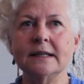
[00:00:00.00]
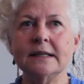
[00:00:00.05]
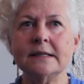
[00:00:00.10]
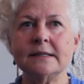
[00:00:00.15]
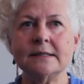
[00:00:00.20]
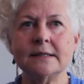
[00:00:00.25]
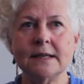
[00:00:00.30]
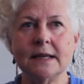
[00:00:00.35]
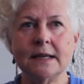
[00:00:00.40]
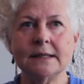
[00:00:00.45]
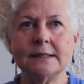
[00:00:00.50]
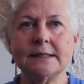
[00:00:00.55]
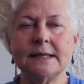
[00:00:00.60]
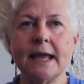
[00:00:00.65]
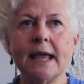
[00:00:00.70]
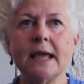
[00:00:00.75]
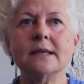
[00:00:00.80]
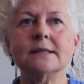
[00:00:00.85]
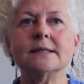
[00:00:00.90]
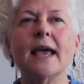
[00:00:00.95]
listening
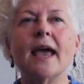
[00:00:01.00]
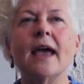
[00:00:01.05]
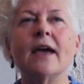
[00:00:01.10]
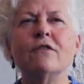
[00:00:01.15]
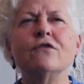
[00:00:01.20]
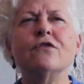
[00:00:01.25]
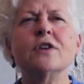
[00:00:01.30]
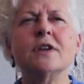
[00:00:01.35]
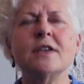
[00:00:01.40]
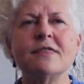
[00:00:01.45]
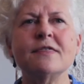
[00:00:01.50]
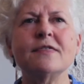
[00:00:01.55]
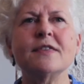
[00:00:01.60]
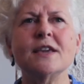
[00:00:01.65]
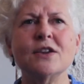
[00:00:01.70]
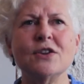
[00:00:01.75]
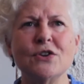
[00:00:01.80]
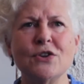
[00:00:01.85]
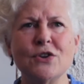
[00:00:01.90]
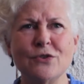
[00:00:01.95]
takes
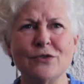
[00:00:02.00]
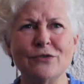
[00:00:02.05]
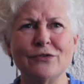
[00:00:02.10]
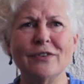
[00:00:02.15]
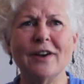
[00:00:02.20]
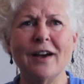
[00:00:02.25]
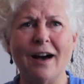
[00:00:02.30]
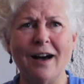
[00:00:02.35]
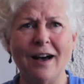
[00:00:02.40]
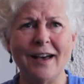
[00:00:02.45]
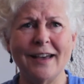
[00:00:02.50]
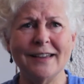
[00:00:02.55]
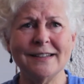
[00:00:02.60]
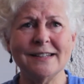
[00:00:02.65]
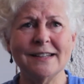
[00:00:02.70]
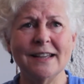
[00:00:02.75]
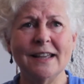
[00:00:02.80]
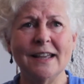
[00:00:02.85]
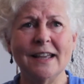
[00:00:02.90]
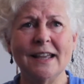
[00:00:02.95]
everything you've
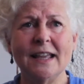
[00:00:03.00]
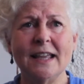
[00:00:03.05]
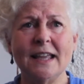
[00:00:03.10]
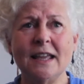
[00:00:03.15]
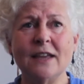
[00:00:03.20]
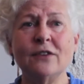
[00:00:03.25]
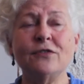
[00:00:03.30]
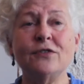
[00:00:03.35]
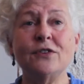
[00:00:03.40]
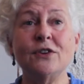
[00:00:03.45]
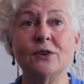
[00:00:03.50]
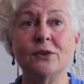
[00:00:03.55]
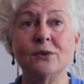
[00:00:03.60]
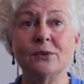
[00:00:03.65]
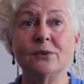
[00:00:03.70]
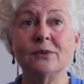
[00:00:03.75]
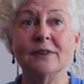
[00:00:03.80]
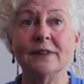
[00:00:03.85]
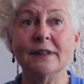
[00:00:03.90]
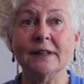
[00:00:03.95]
got. If
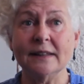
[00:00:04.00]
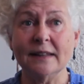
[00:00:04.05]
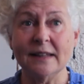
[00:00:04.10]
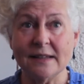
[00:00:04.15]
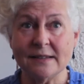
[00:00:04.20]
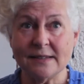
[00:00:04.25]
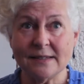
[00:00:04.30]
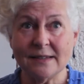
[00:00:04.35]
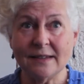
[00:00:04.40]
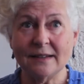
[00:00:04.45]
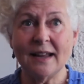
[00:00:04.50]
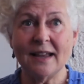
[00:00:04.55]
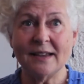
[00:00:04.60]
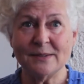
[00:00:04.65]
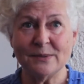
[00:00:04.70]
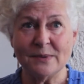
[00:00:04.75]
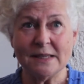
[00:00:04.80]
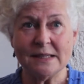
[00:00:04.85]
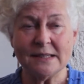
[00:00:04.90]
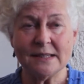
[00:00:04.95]
you listen,
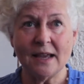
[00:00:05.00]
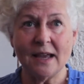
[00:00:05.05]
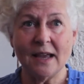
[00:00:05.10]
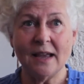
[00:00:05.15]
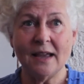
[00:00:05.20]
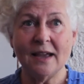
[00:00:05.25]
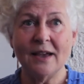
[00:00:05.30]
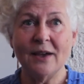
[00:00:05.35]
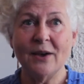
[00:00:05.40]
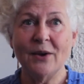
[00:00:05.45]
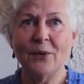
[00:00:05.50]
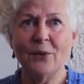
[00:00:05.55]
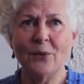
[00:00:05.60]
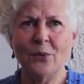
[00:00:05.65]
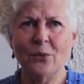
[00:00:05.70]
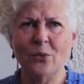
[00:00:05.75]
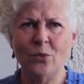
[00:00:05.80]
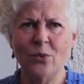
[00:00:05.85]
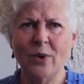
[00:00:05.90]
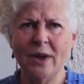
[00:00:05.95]
as we say,
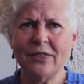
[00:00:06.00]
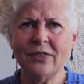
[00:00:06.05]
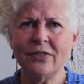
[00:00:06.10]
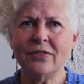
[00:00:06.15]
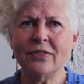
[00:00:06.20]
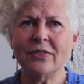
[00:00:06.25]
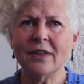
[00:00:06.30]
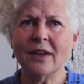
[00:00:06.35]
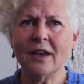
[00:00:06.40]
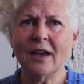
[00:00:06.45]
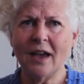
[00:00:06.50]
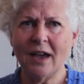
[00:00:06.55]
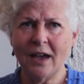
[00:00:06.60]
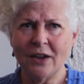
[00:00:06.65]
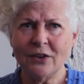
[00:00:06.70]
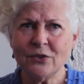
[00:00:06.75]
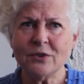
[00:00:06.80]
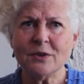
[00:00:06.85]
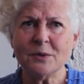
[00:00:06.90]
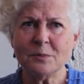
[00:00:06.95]
with
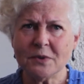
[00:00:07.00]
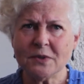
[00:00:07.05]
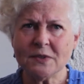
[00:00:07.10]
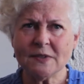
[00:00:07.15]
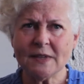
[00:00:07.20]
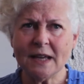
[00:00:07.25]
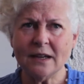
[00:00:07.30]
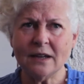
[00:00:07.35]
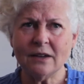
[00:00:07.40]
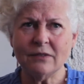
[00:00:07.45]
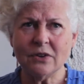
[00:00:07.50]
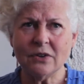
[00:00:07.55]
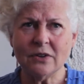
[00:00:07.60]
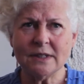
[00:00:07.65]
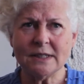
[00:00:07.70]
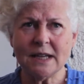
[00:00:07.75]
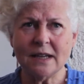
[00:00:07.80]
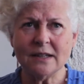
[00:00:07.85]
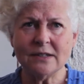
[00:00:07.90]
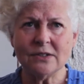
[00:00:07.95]
100% of your
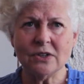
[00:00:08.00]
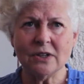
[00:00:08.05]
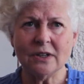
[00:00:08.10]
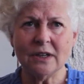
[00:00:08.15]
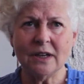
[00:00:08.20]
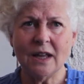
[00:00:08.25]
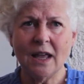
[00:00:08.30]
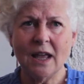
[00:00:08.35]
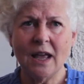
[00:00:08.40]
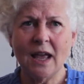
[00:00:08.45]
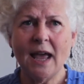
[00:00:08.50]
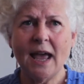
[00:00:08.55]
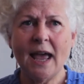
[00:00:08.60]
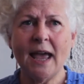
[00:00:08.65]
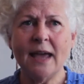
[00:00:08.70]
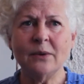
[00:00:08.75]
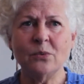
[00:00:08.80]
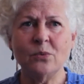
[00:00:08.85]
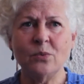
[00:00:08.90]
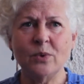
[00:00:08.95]
attention
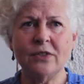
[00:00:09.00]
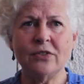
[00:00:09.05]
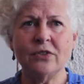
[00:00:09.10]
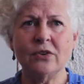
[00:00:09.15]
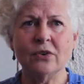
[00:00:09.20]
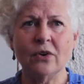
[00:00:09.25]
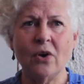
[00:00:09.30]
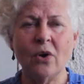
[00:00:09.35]
and with your